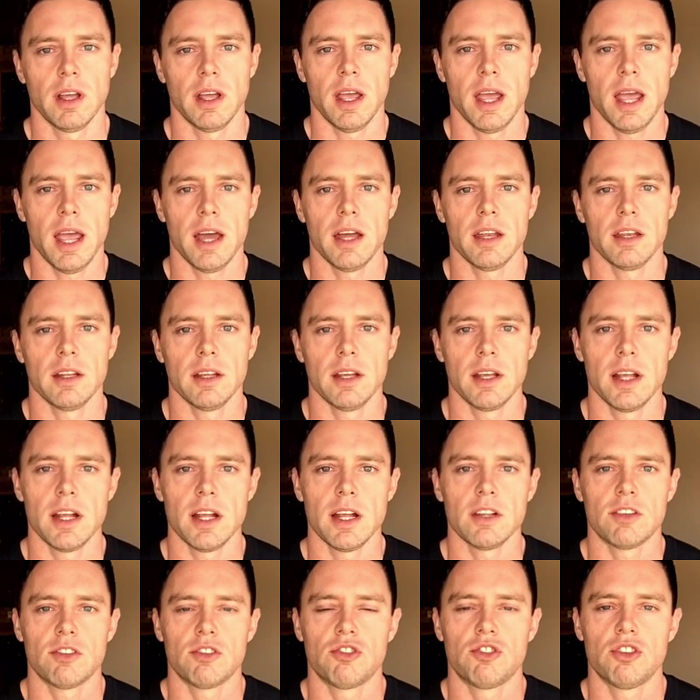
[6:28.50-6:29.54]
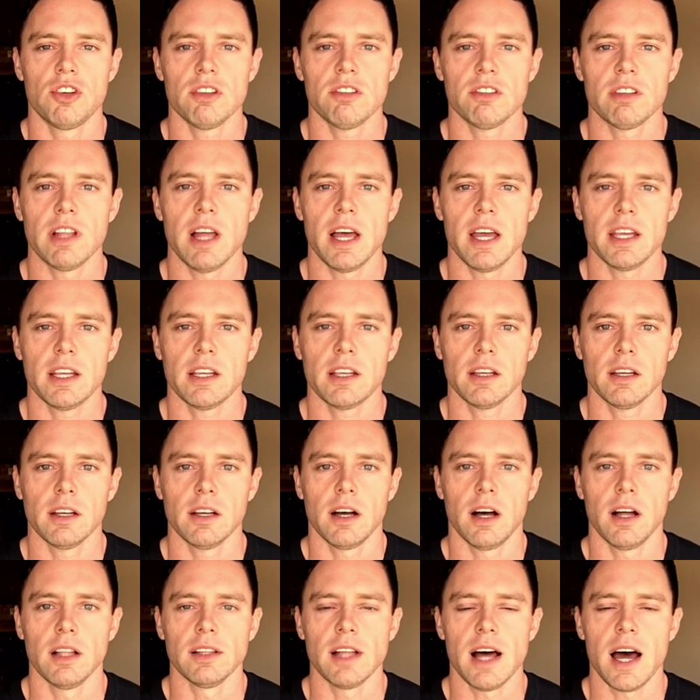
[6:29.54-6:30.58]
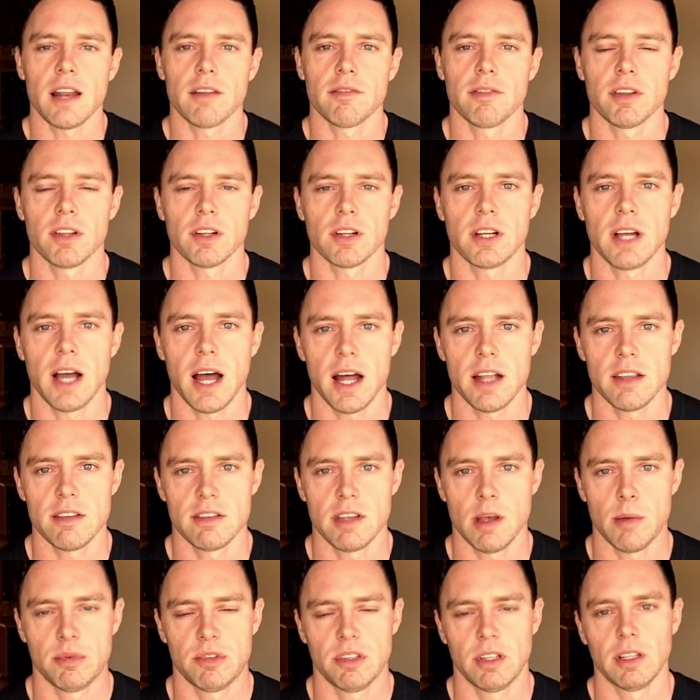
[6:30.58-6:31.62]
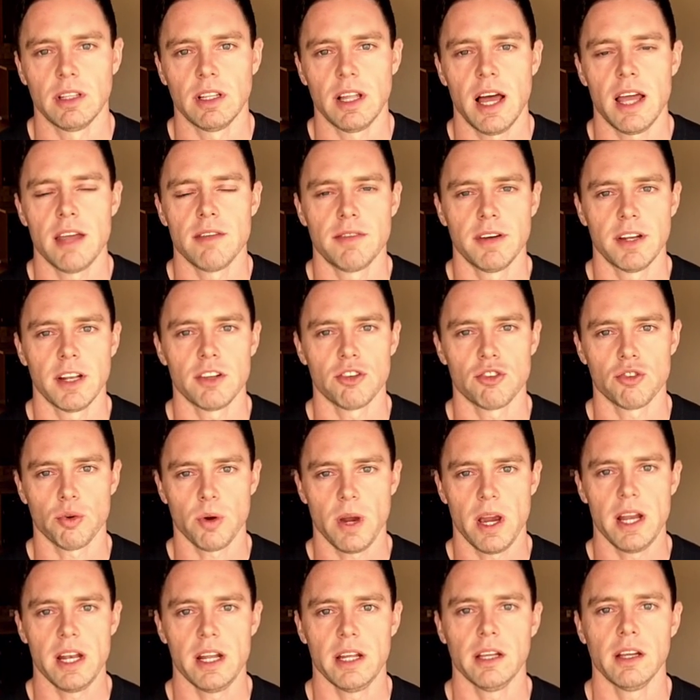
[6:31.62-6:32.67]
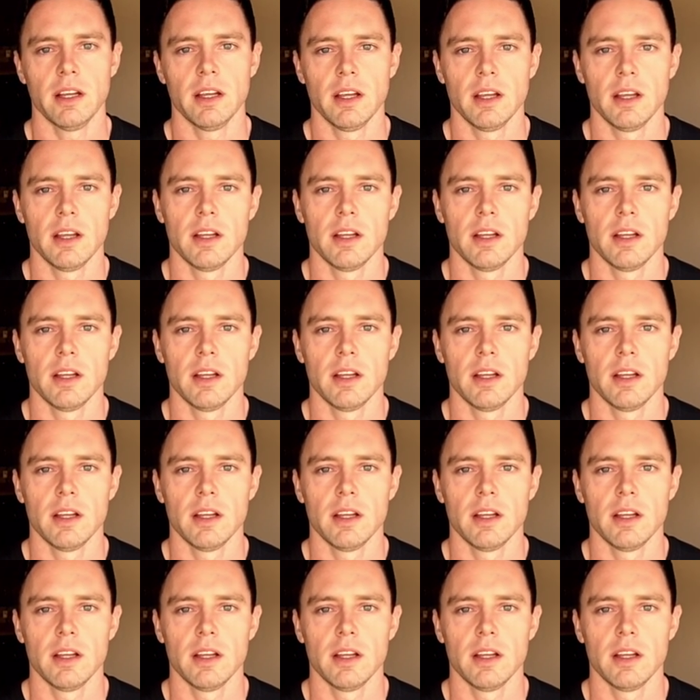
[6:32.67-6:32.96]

And it's just like a lot of other concepts in life and in training.